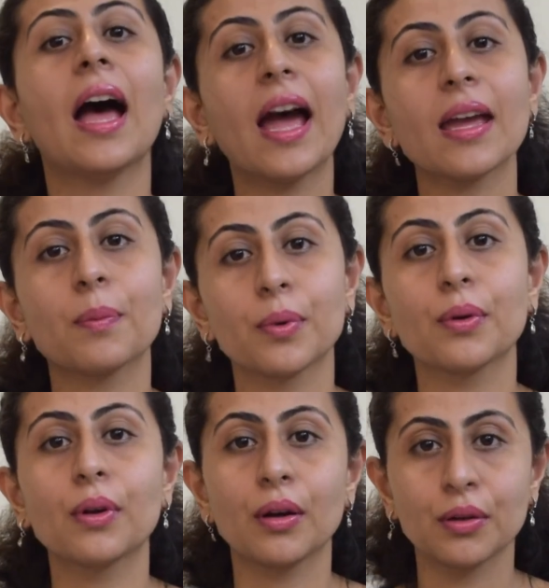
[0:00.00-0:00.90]
I
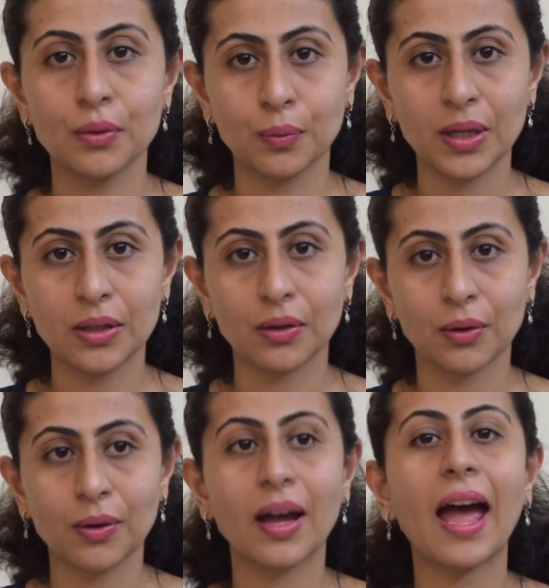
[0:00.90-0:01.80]
upload a new video.
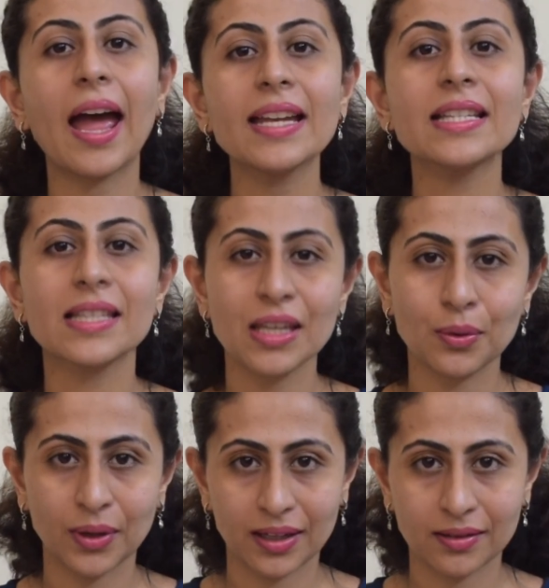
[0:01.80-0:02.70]
And see
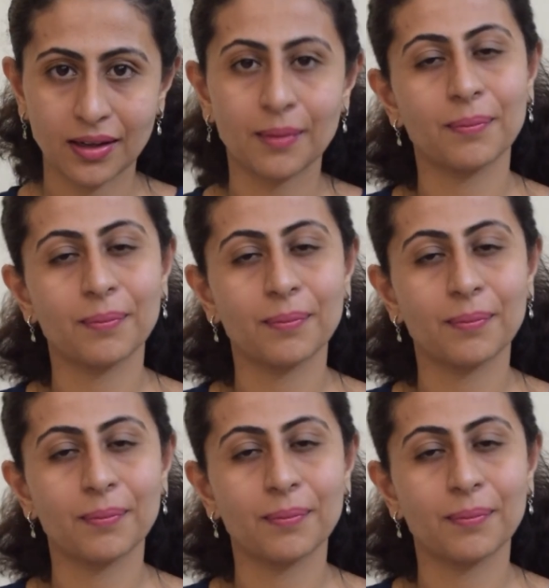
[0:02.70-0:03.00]
you next time.